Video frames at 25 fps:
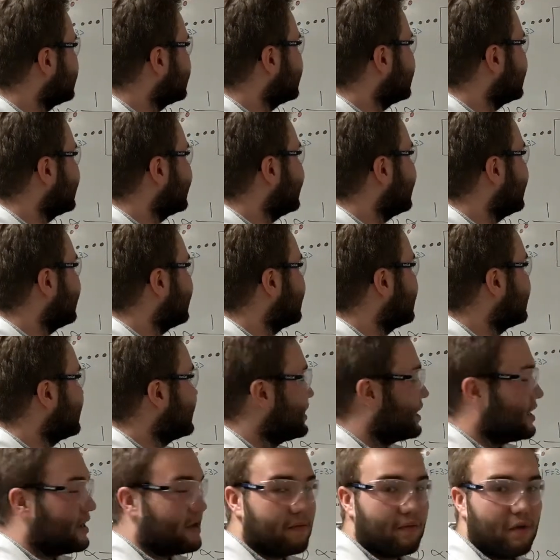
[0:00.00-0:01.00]
oscillator.
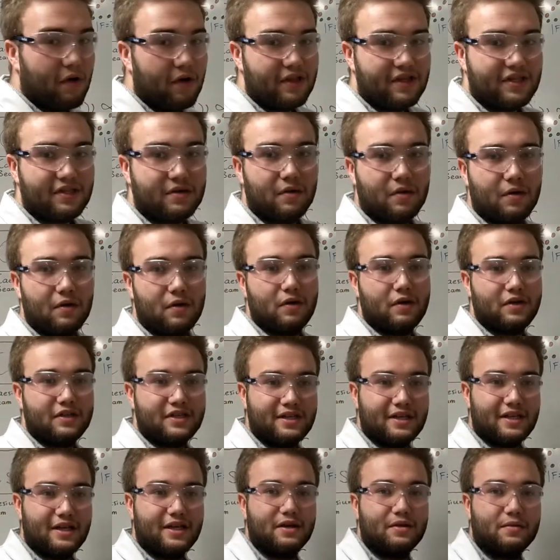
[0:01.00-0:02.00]
And what this quartz
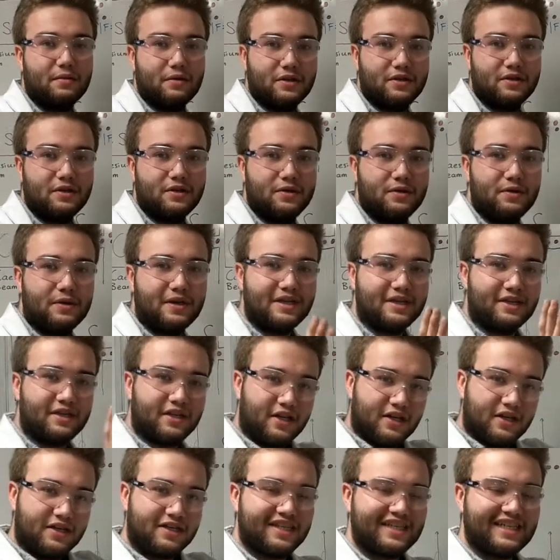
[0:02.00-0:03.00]
oscillator will do is
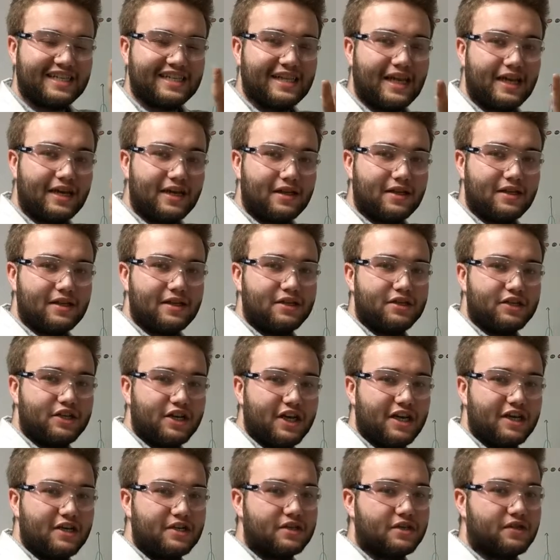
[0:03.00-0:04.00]
slightly
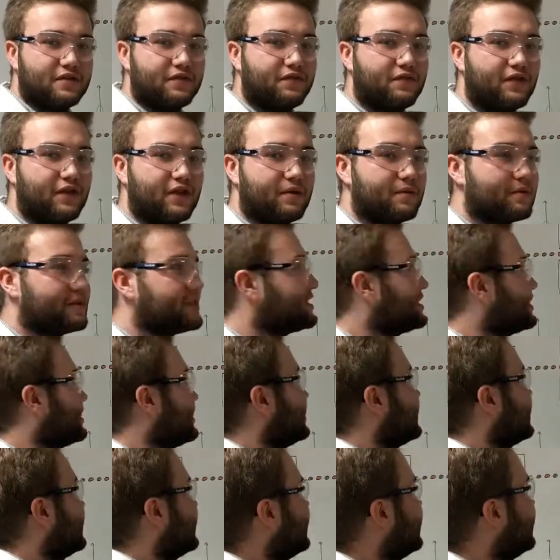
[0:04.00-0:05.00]
change the
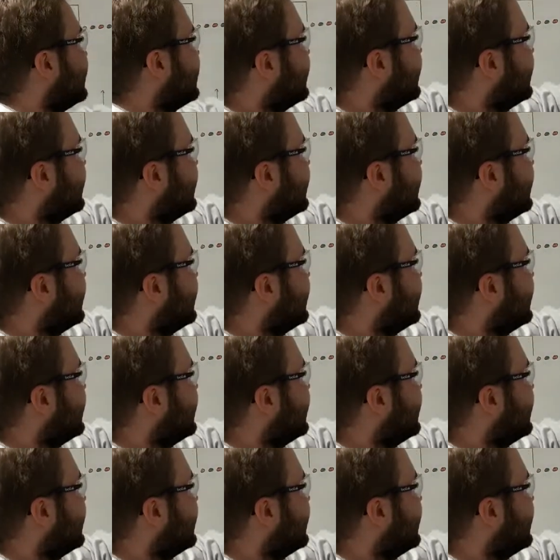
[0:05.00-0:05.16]
frequency